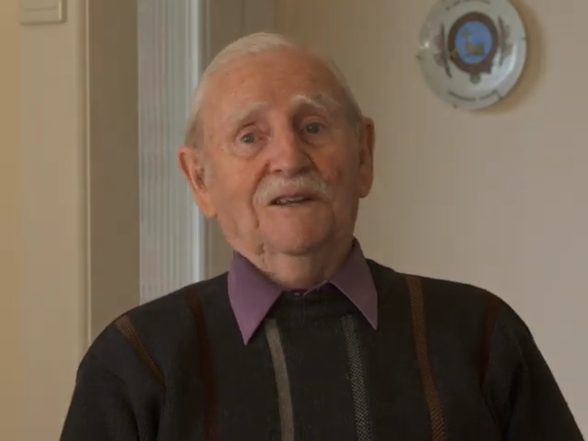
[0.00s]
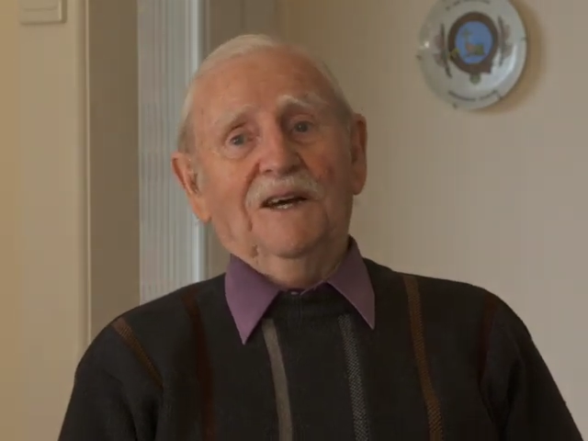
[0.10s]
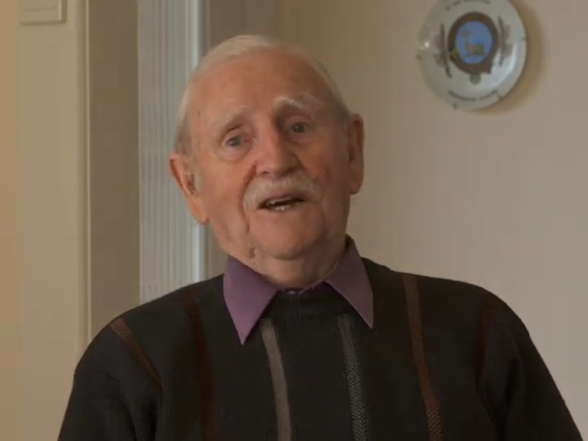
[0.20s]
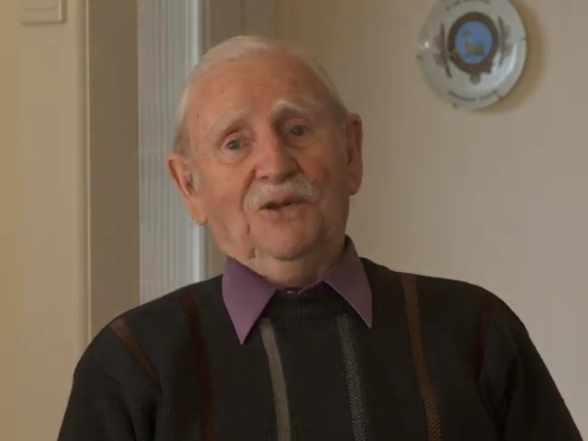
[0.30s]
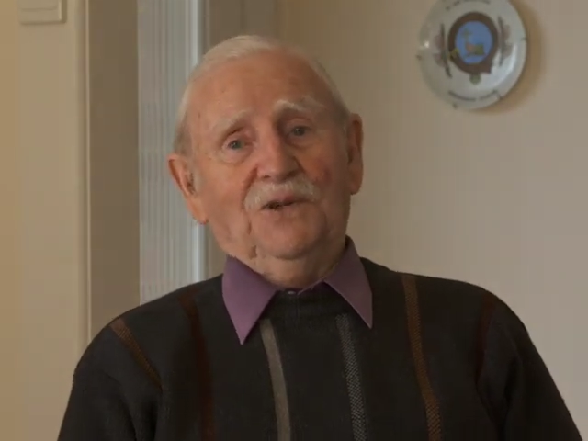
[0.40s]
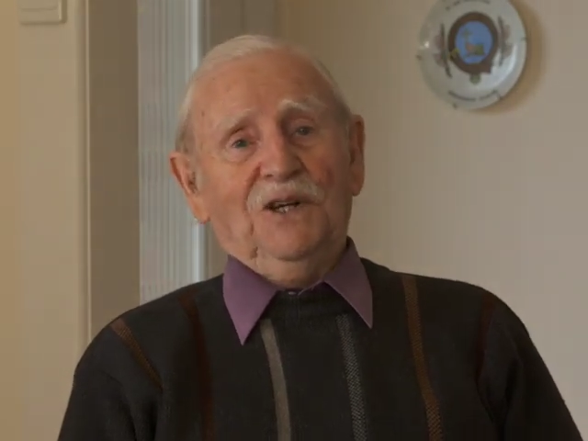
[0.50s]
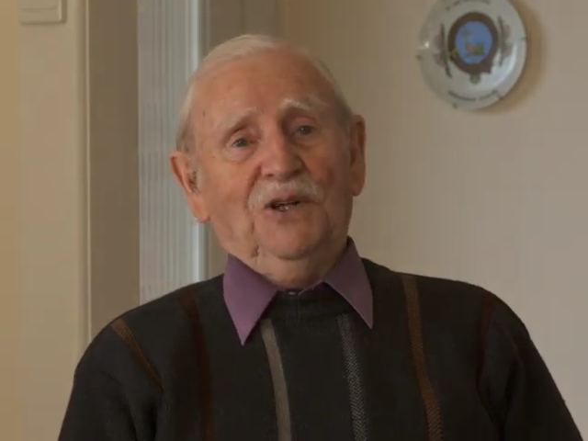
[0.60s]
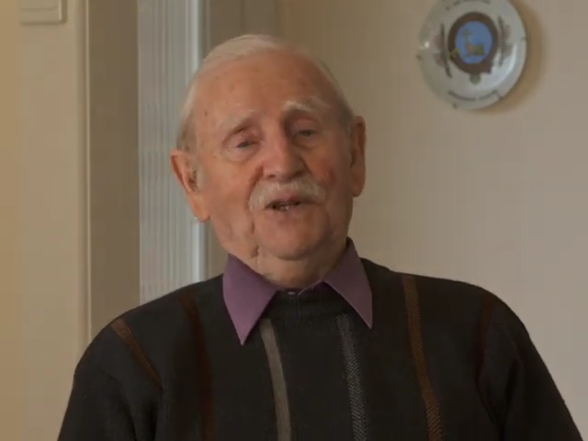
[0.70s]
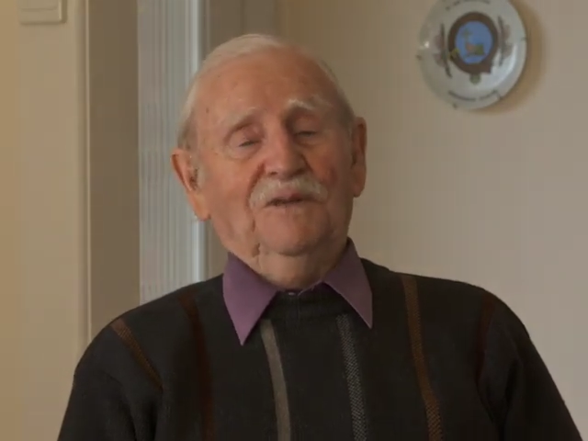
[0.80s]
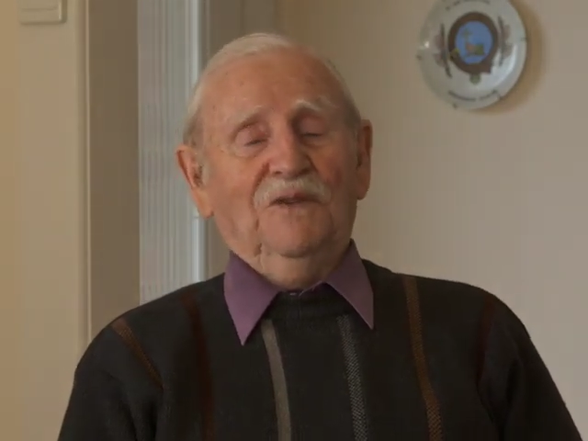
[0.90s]
they had a
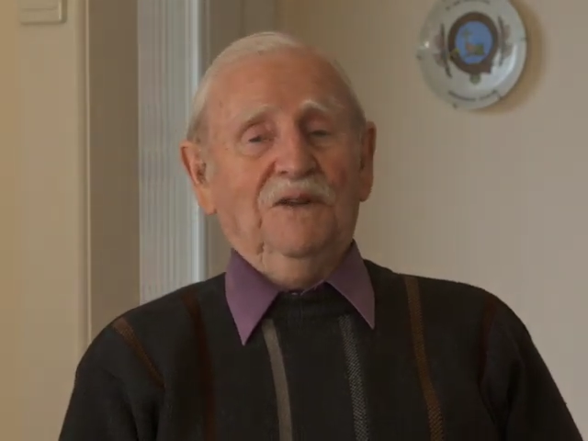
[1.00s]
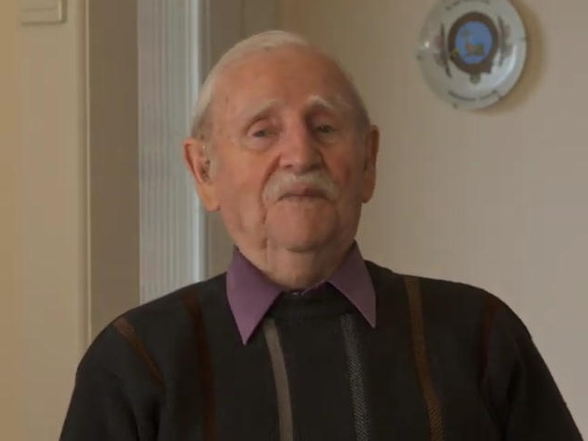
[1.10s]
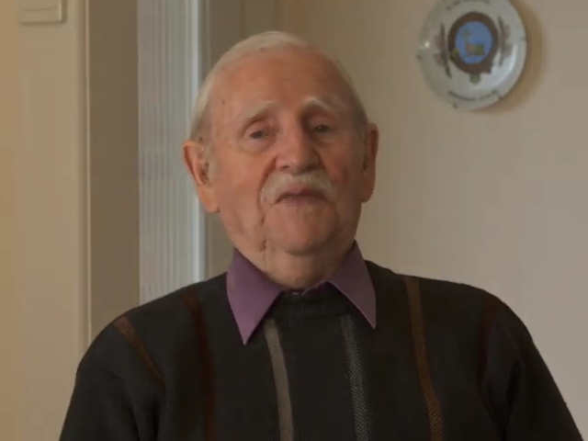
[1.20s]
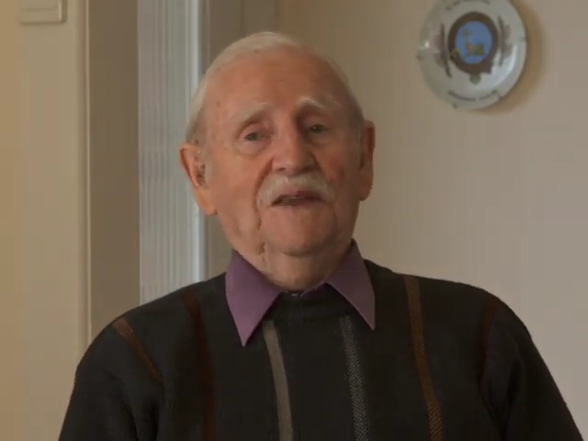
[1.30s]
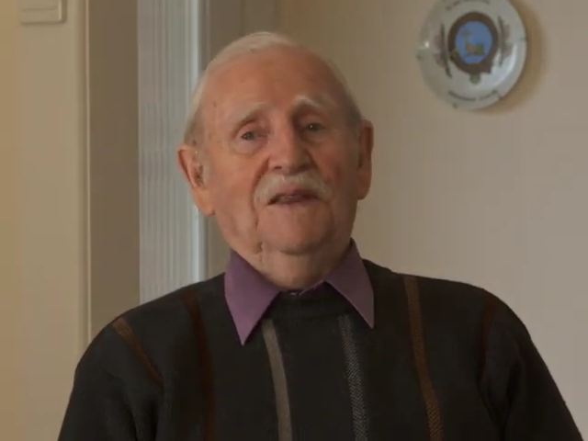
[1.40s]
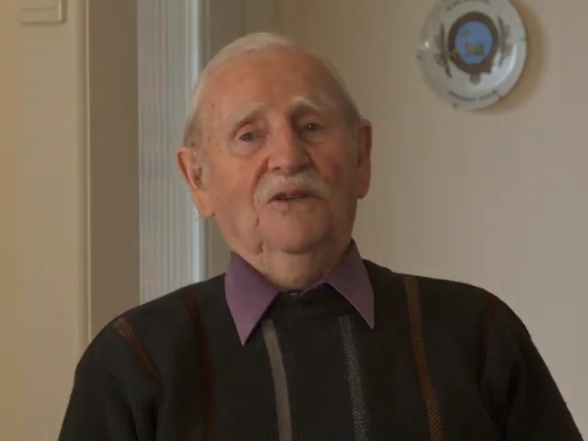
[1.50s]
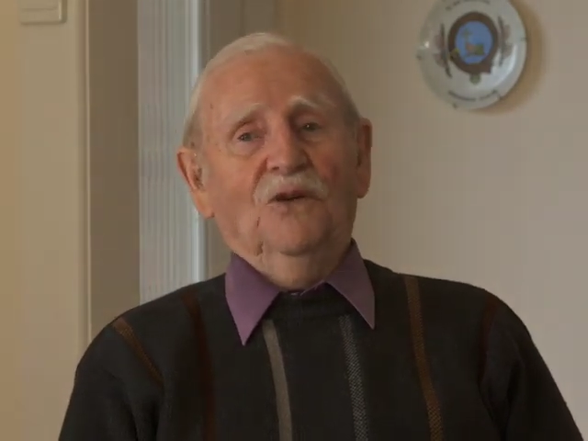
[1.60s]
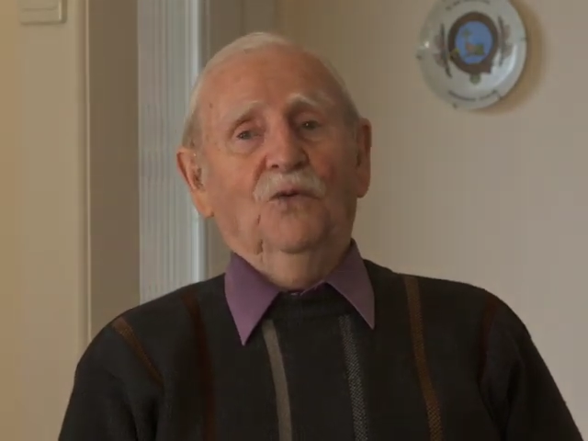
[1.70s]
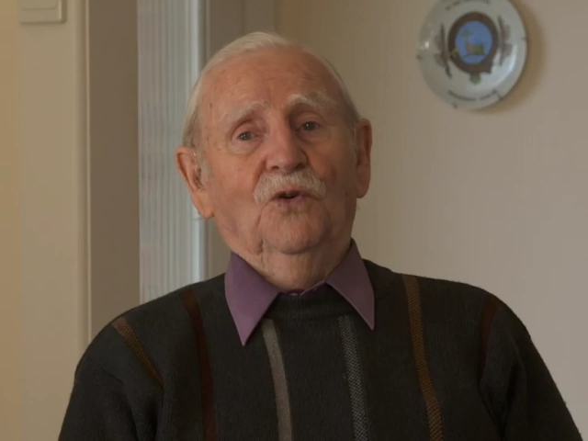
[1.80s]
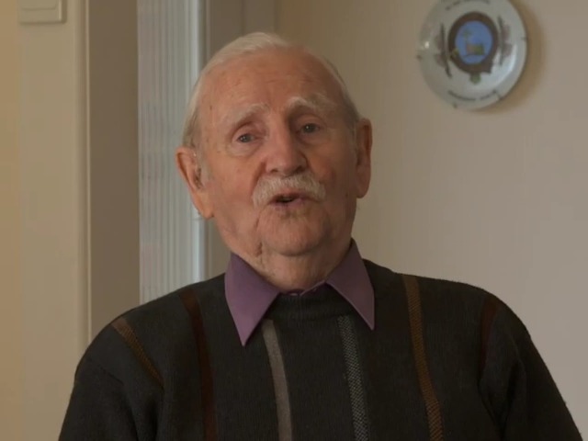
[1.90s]
session in the, the
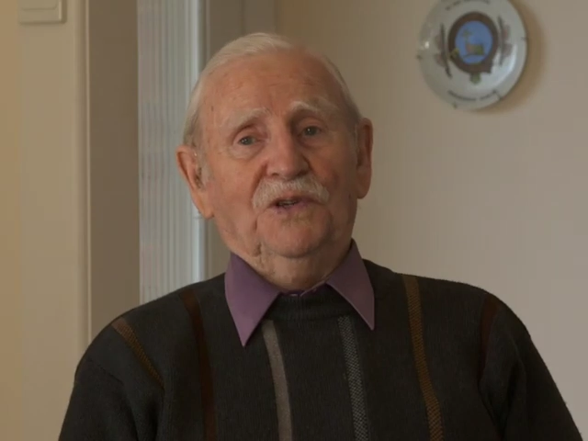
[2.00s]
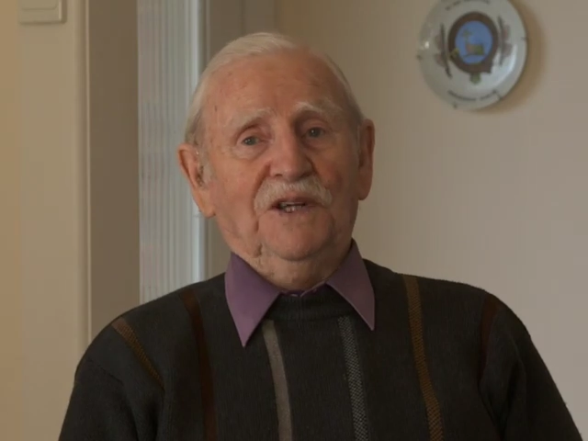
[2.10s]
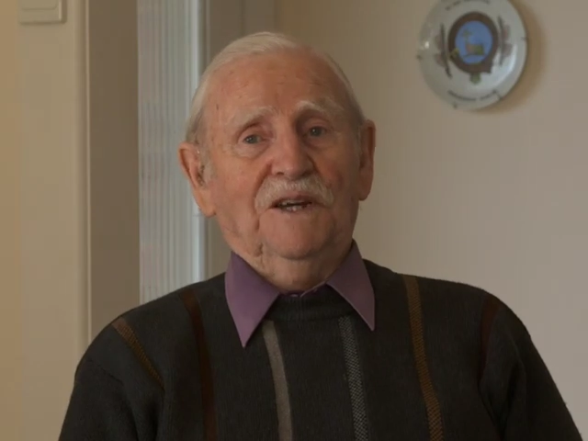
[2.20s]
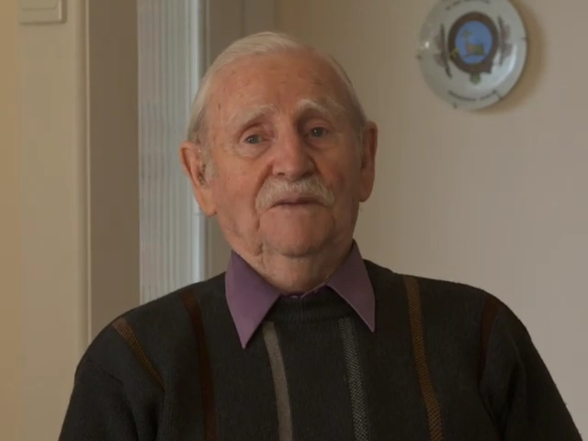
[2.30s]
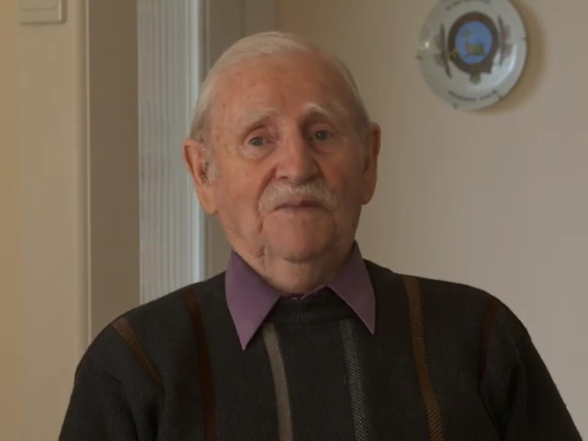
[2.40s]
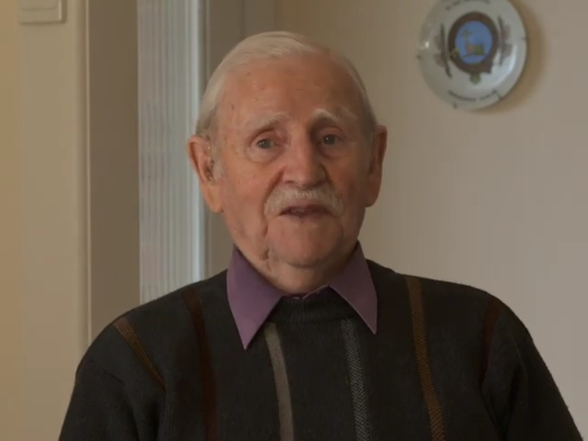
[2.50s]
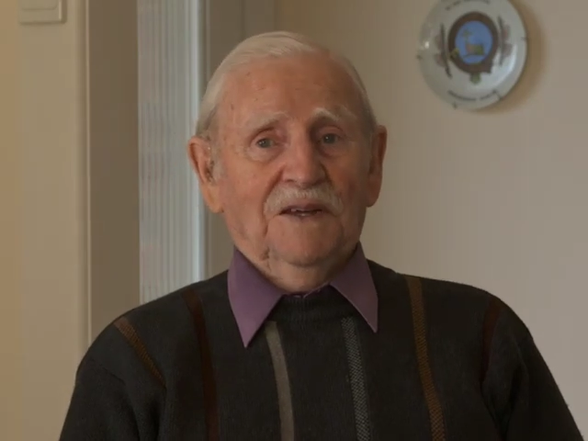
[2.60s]
war scene,